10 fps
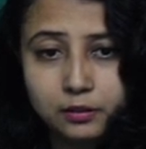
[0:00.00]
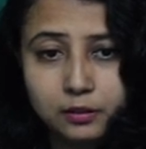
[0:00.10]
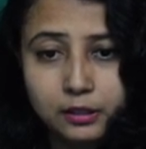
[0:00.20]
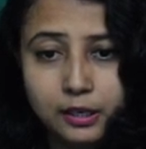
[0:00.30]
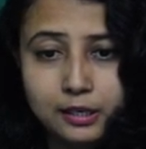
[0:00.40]

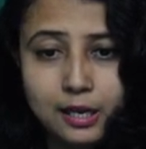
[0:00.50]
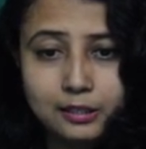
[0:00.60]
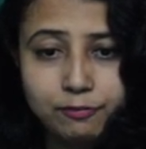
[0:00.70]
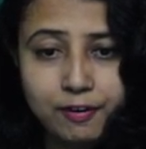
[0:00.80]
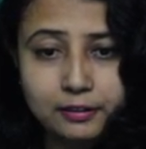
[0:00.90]
and other
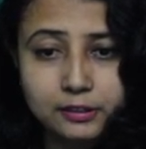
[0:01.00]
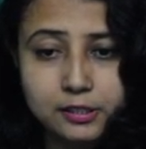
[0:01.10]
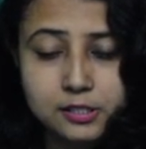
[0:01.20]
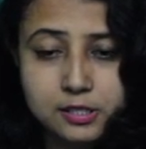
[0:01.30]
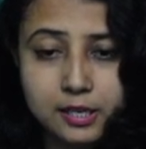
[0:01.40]

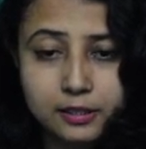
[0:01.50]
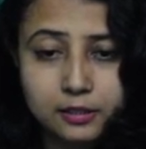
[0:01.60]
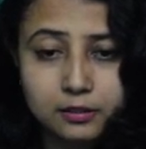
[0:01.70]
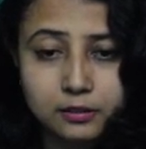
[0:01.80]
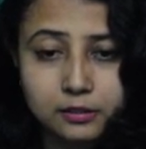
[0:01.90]
factors like
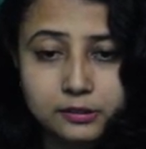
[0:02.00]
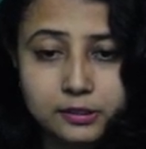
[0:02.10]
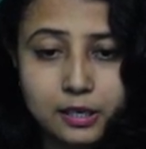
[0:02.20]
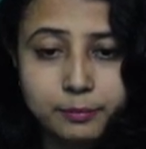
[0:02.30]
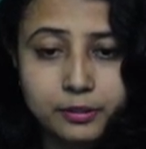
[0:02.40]

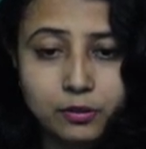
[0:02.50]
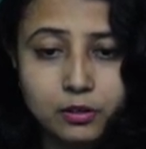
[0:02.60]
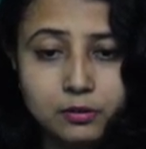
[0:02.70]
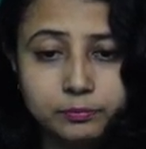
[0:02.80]
terminal